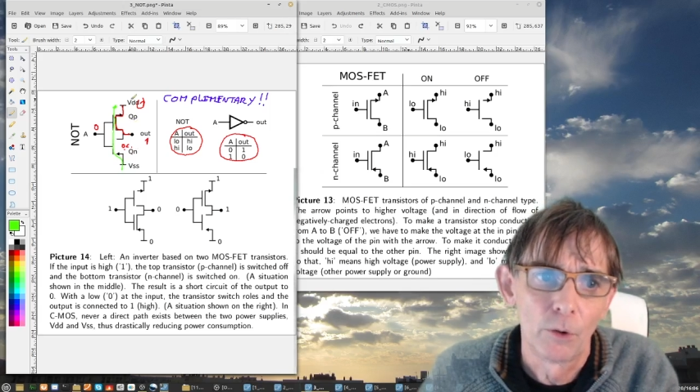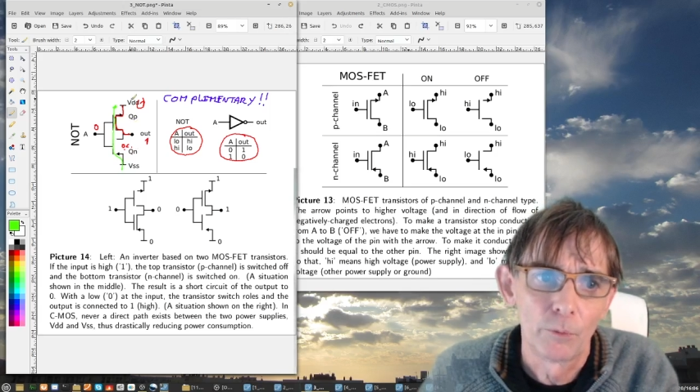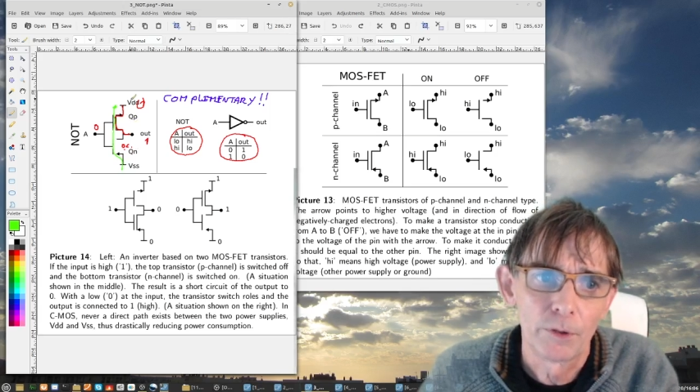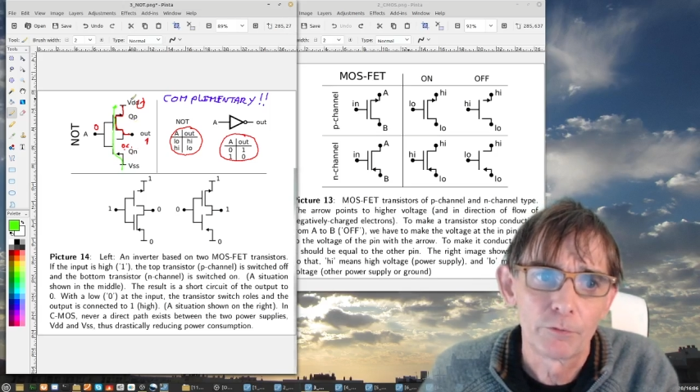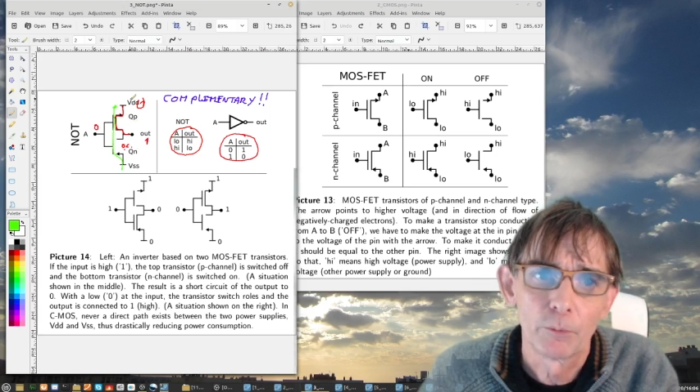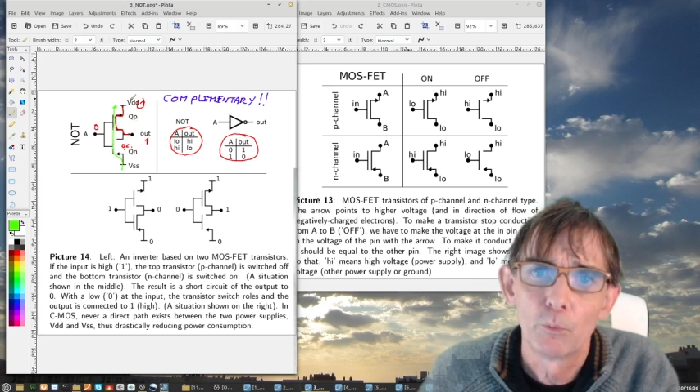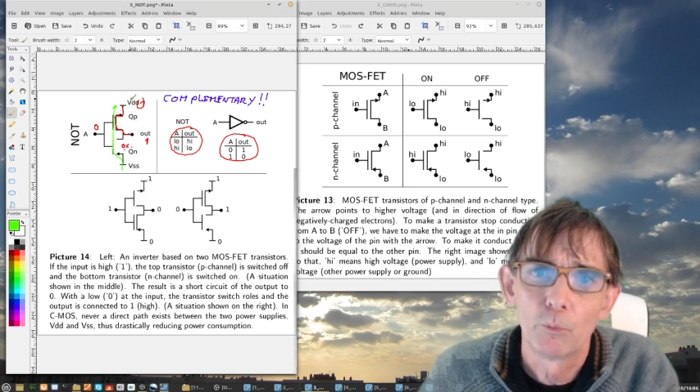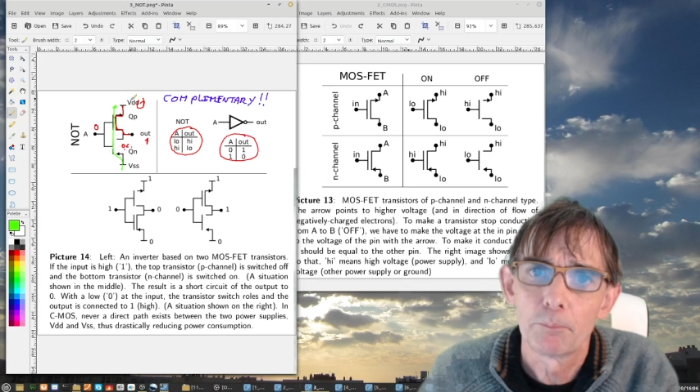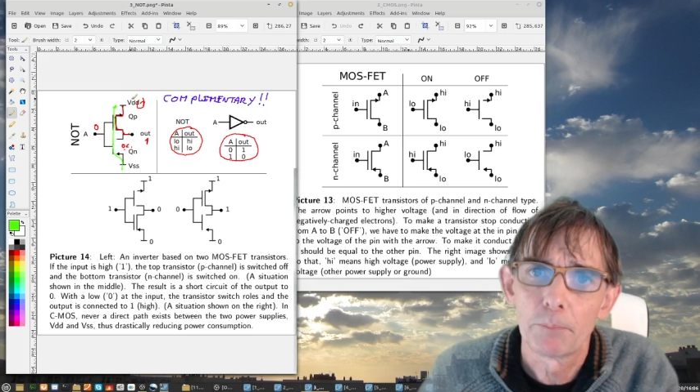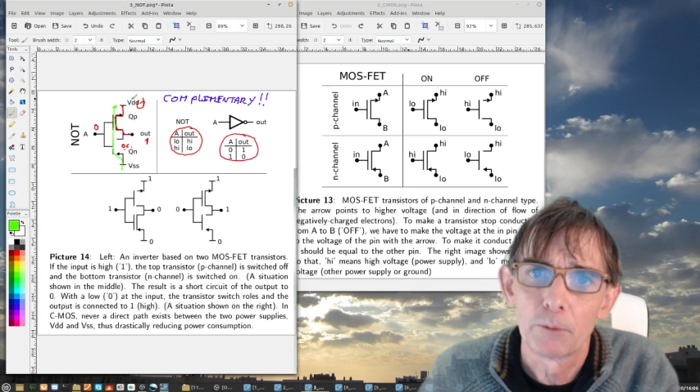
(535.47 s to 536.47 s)
going from
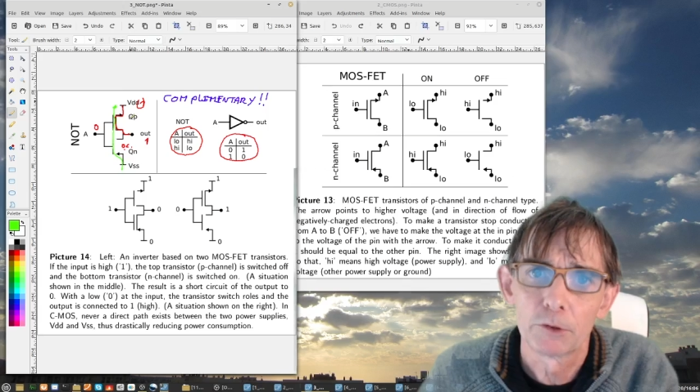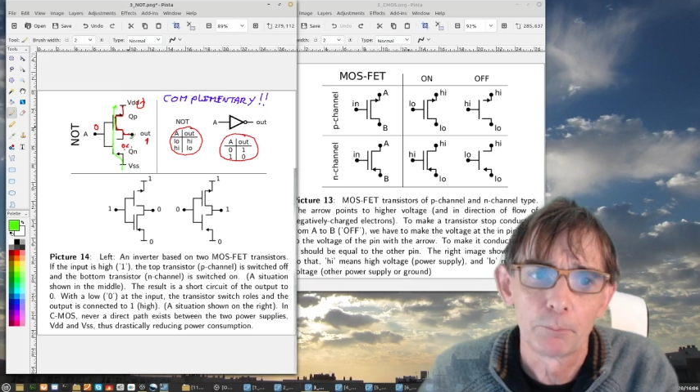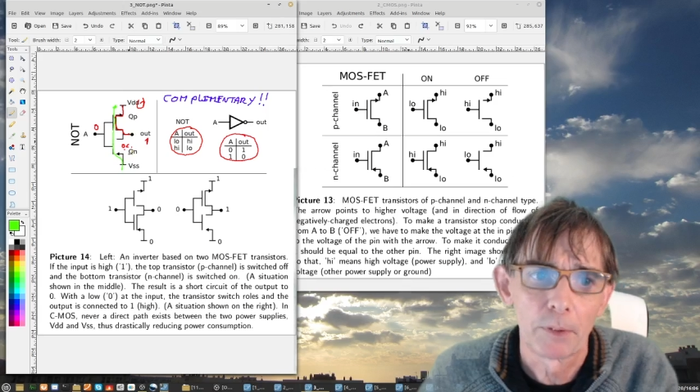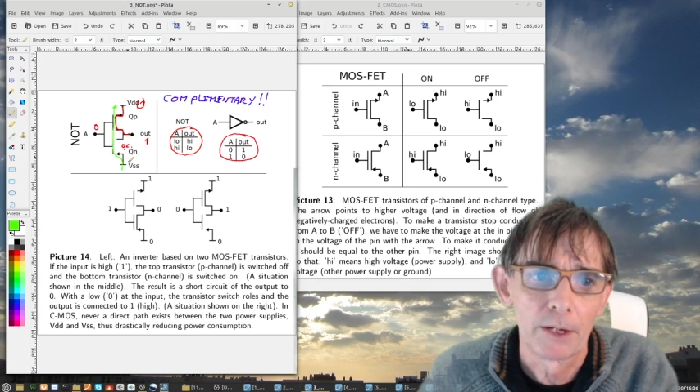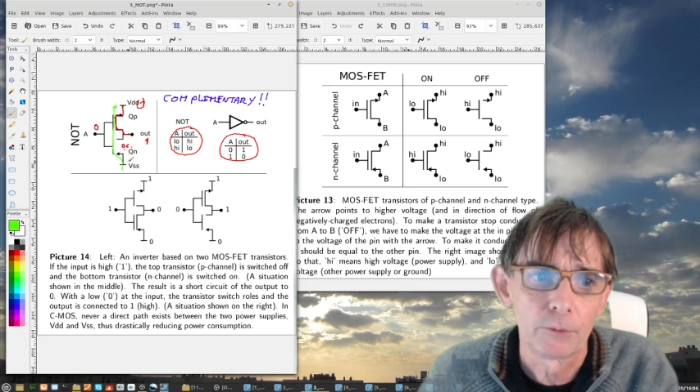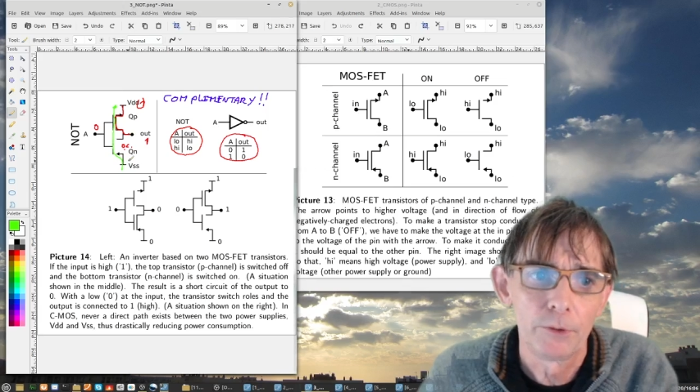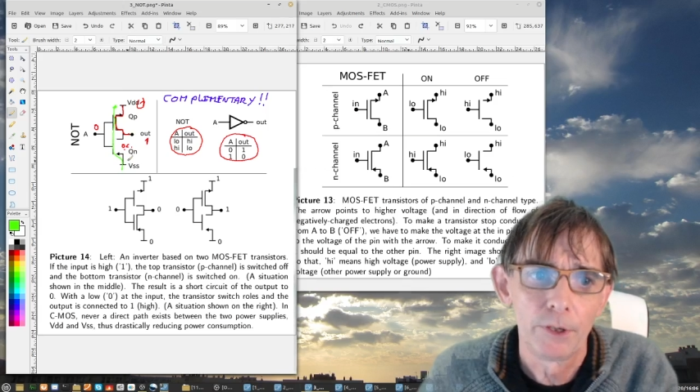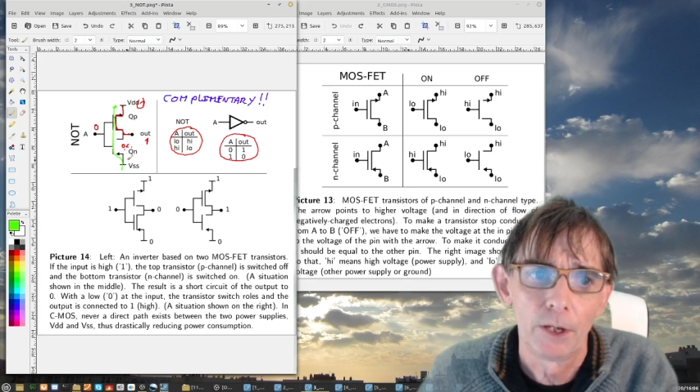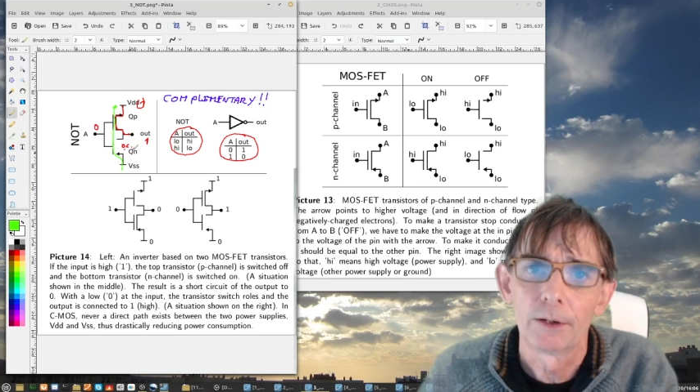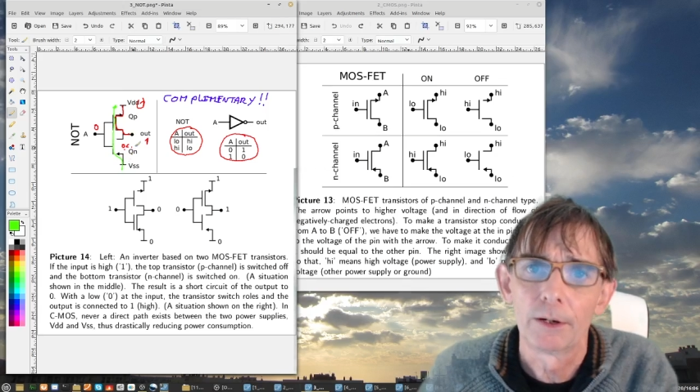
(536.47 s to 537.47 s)
one power supply to
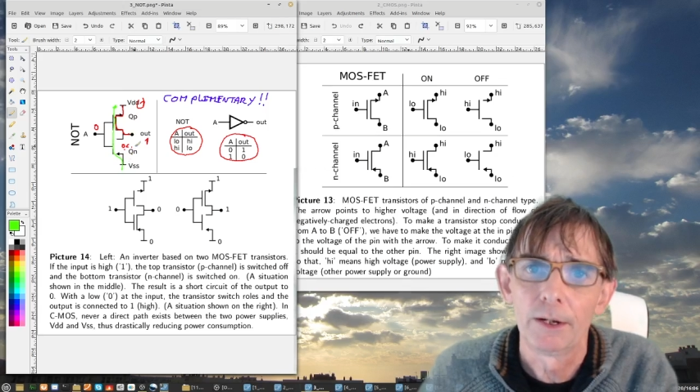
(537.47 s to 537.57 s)
the other,